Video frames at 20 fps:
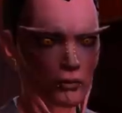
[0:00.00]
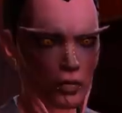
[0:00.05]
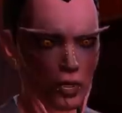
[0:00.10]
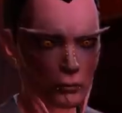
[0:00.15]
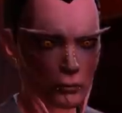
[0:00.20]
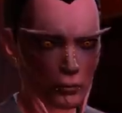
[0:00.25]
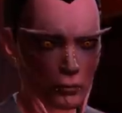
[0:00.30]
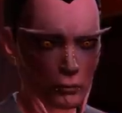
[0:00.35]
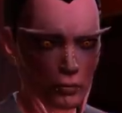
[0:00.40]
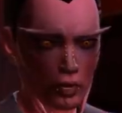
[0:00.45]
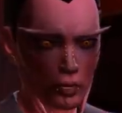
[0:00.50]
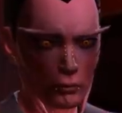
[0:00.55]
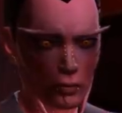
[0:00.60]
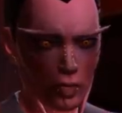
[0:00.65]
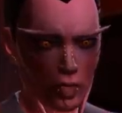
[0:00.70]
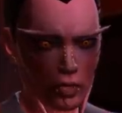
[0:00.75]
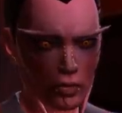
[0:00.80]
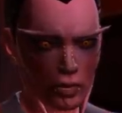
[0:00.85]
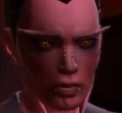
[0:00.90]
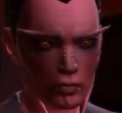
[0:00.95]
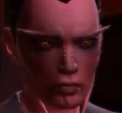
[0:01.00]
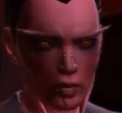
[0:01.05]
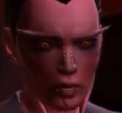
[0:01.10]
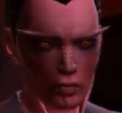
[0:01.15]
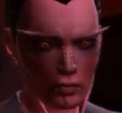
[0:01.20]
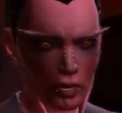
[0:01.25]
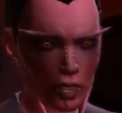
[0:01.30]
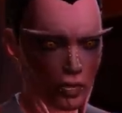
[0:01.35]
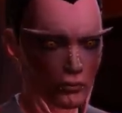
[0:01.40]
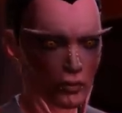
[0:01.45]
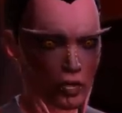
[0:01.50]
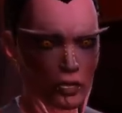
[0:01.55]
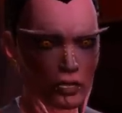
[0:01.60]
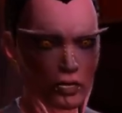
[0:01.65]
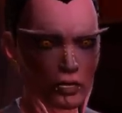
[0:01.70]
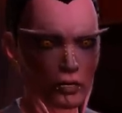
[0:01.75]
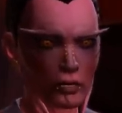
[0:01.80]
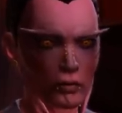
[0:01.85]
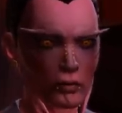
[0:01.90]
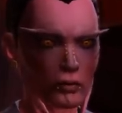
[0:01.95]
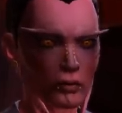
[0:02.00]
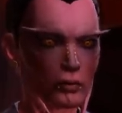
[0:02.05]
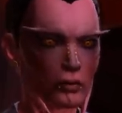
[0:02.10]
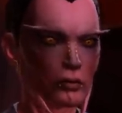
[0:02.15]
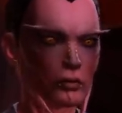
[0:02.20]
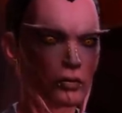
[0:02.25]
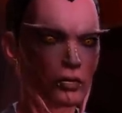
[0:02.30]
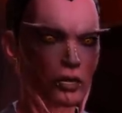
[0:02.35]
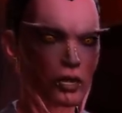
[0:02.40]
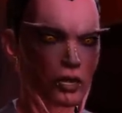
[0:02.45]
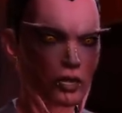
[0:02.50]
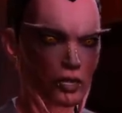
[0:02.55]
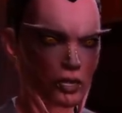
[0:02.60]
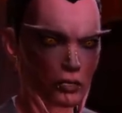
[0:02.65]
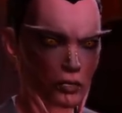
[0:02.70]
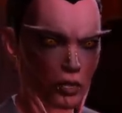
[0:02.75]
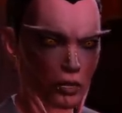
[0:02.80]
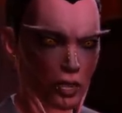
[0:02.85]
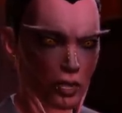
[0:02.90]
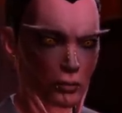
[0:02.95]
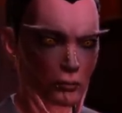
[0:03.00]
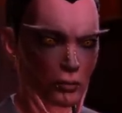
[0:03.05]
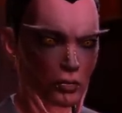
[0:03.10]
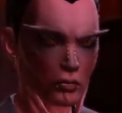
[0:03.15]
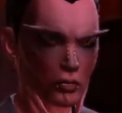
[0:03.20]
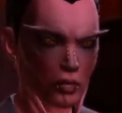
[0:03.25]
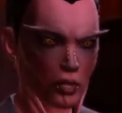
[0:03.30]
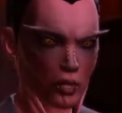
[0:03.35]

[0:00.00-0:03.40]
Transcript: of your people are born into slavery. Is that what happened to